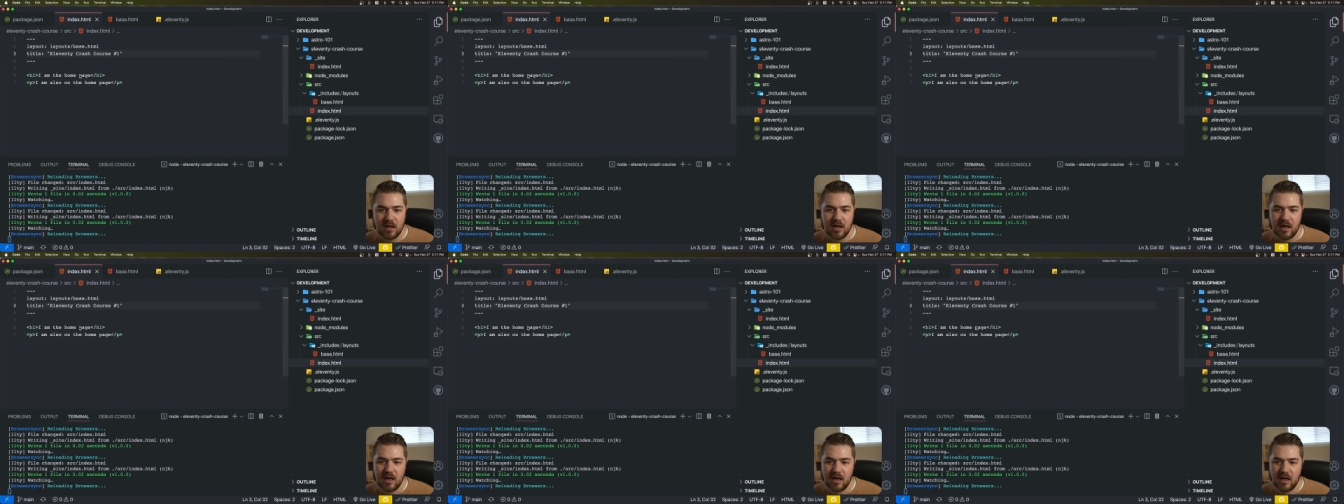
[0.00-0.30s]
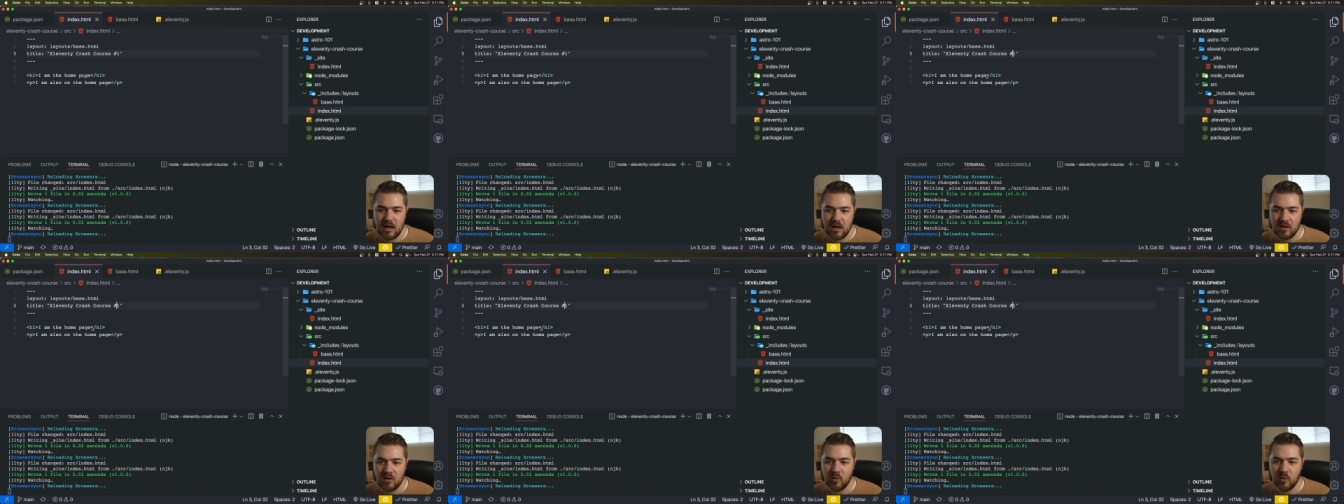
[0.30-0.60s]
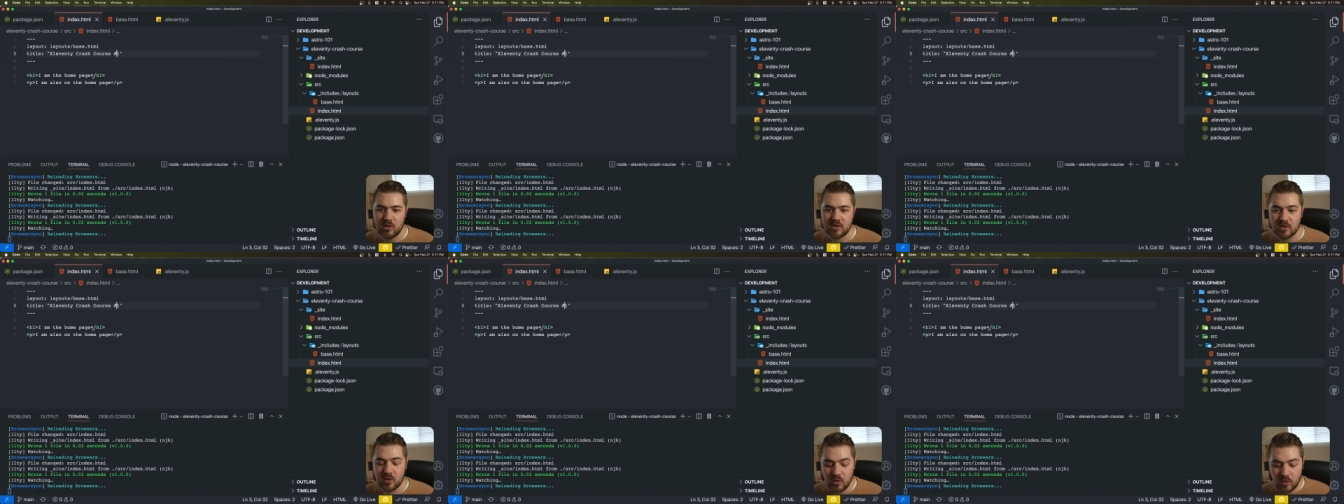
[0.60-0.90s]
And
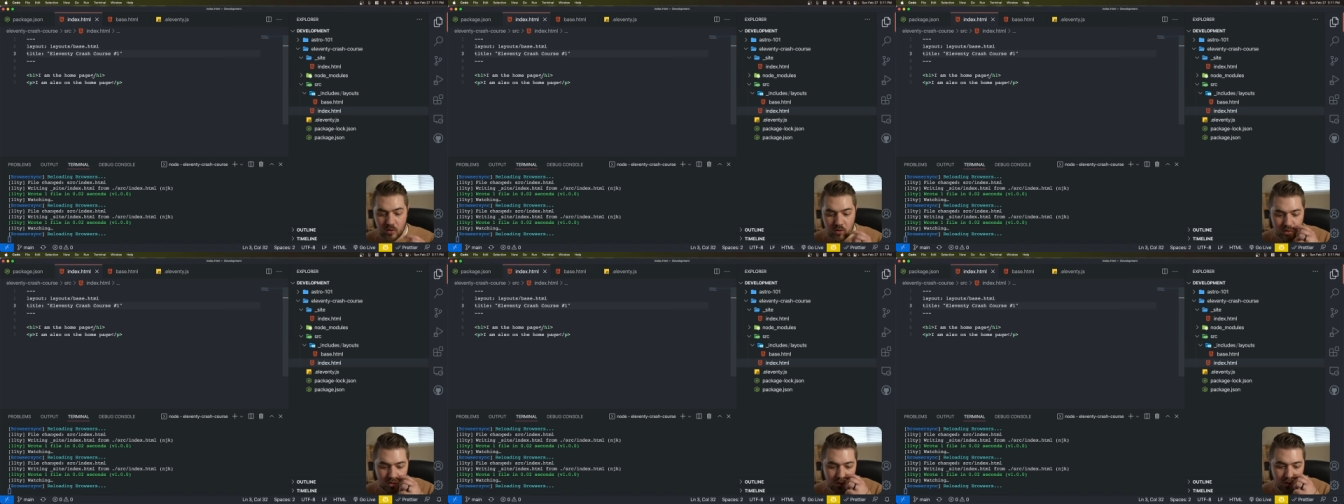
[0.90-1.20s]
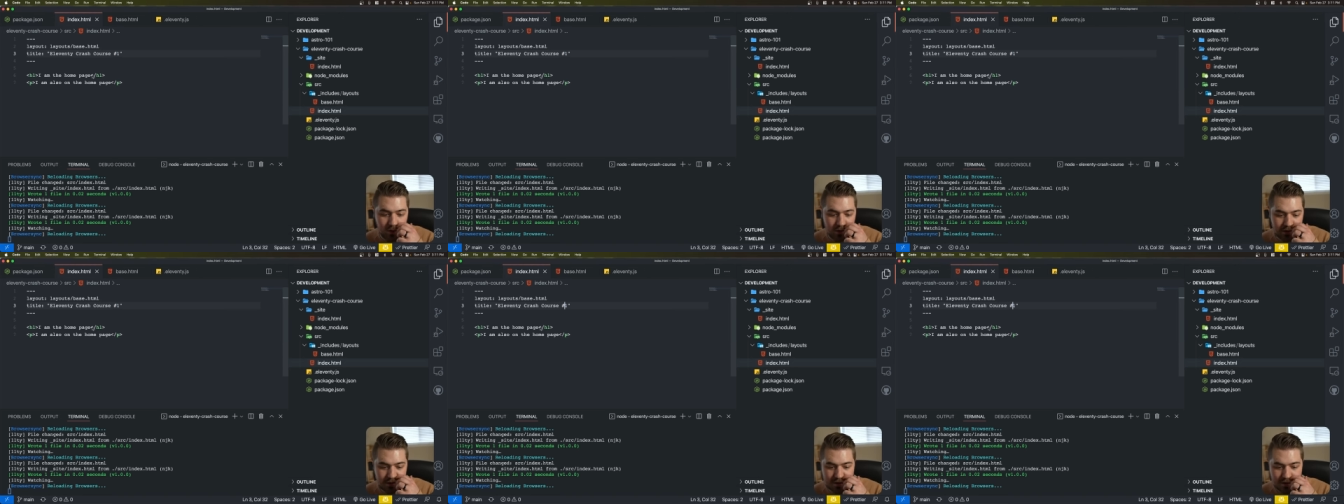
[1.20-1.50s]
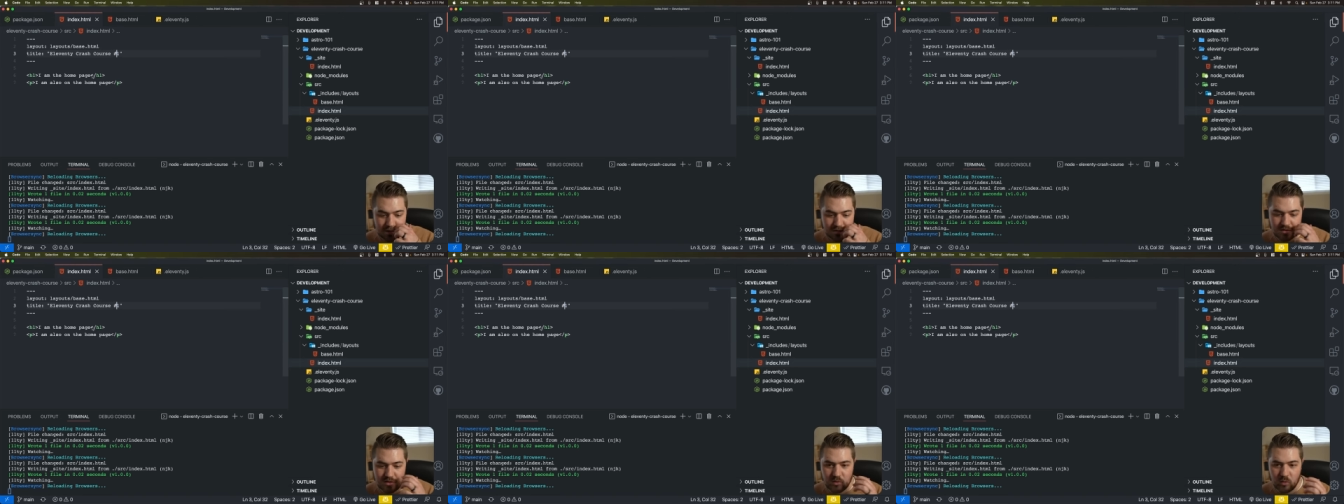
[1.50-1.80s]
what's cool
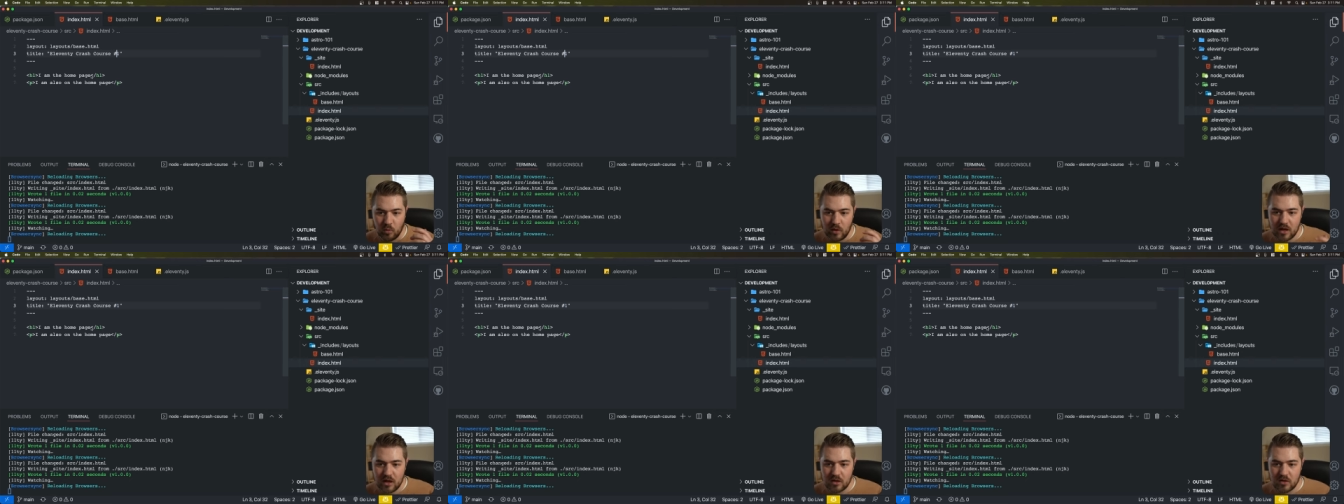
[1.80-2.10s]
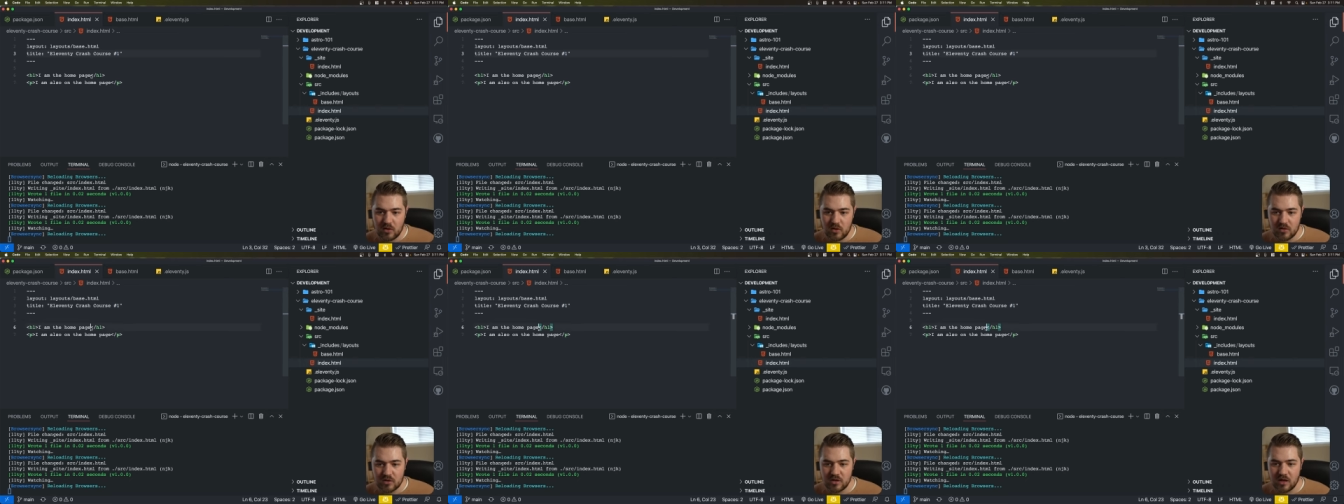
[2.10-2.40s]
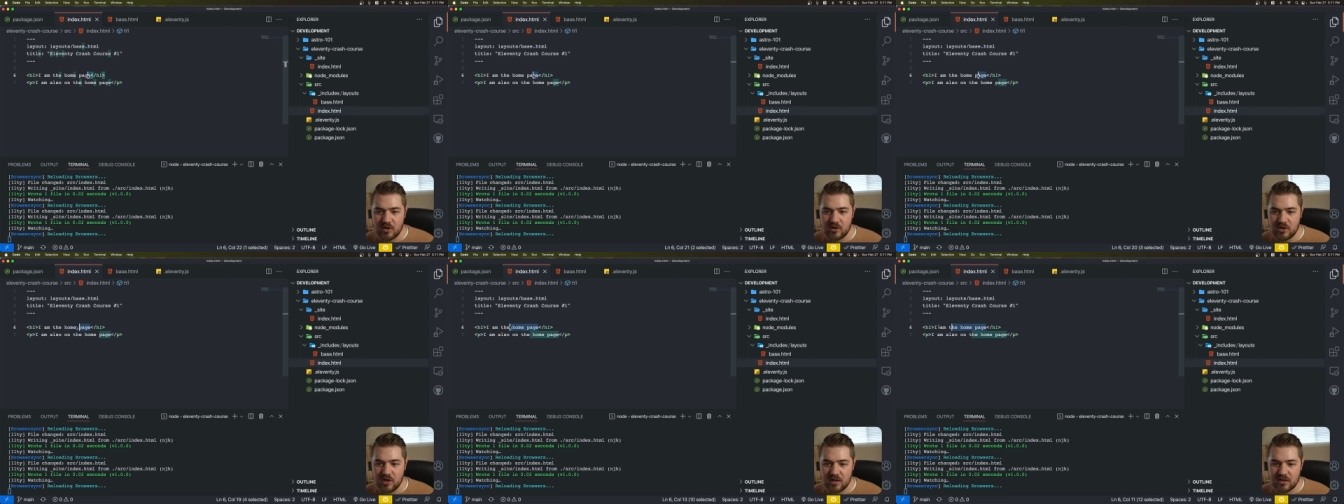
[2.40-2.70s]
is we can use
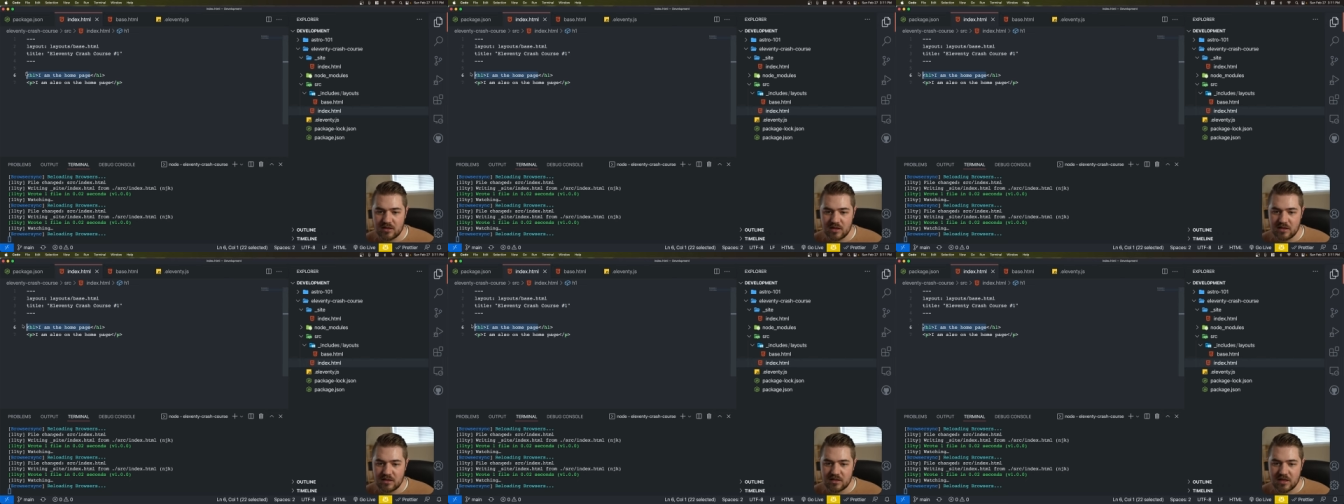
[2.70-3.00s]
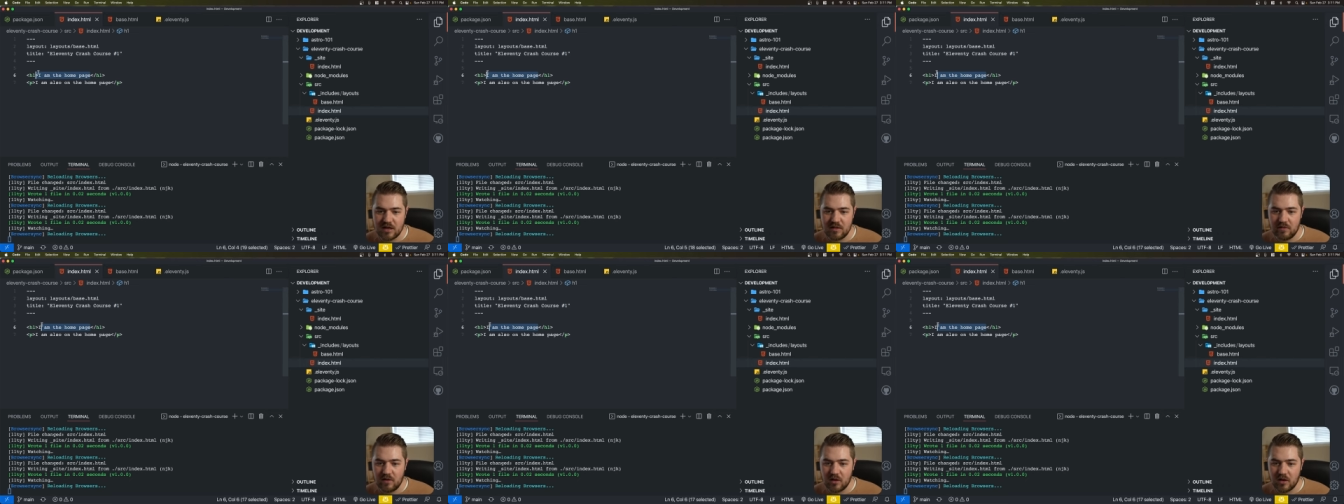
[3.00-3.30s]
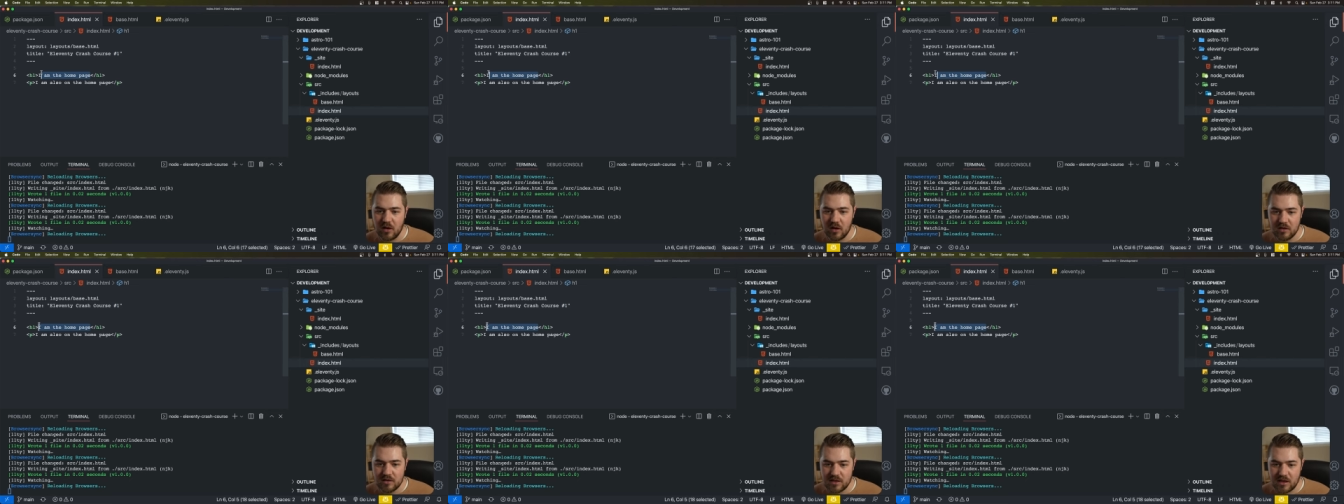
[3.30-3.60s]
nunjucks inside of the
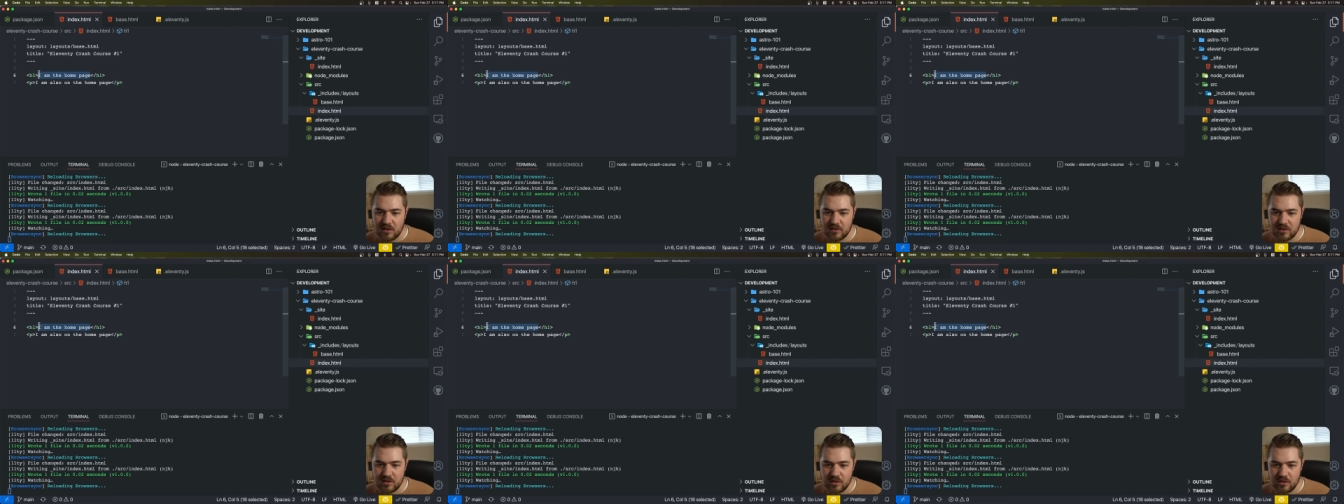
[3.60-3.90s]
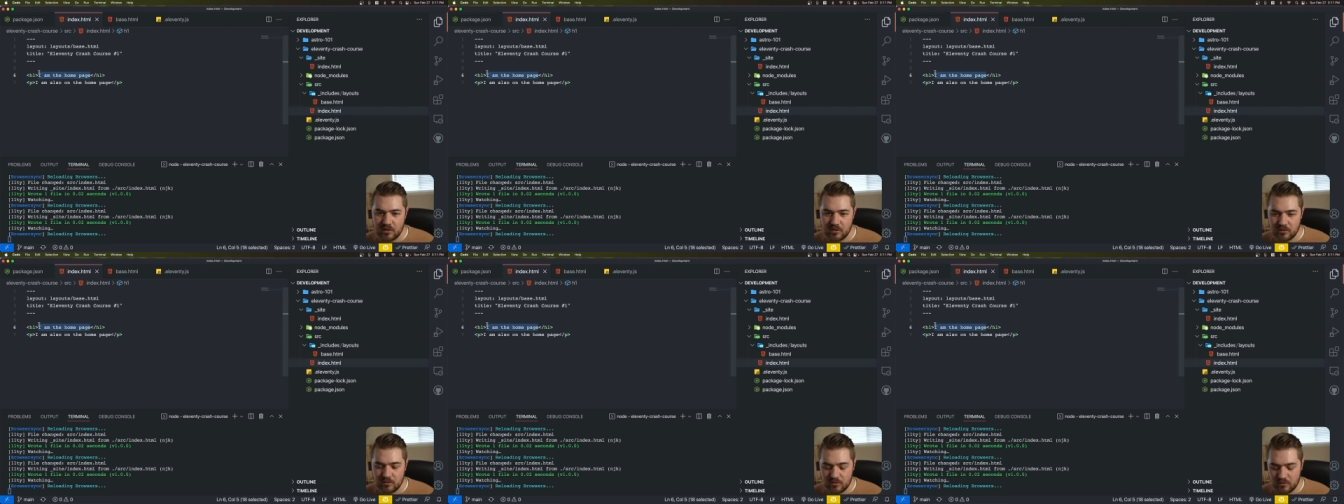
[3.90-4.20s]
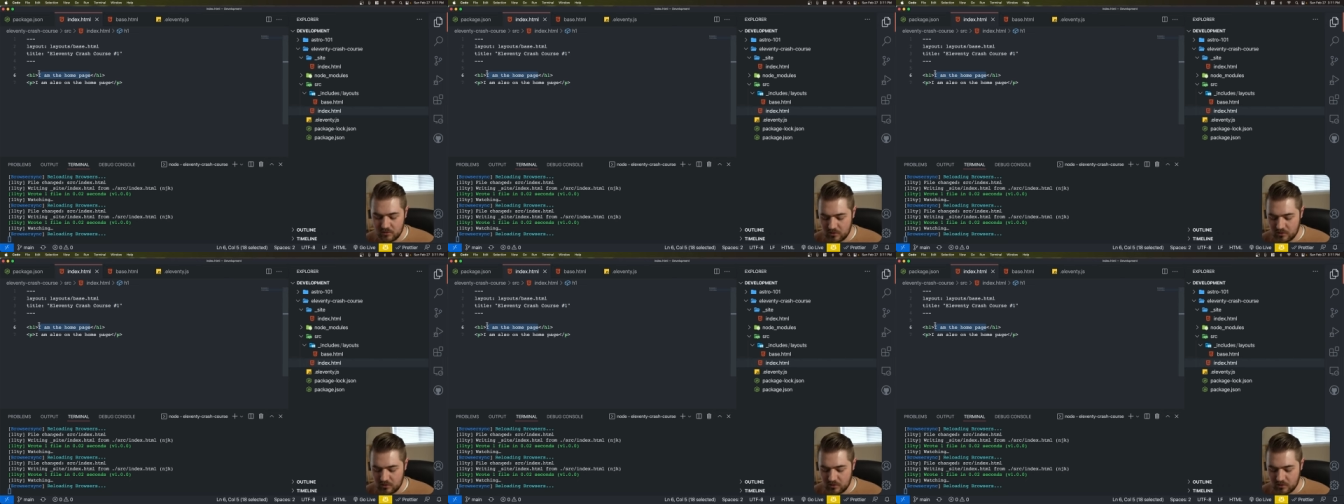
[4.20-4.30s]
content too.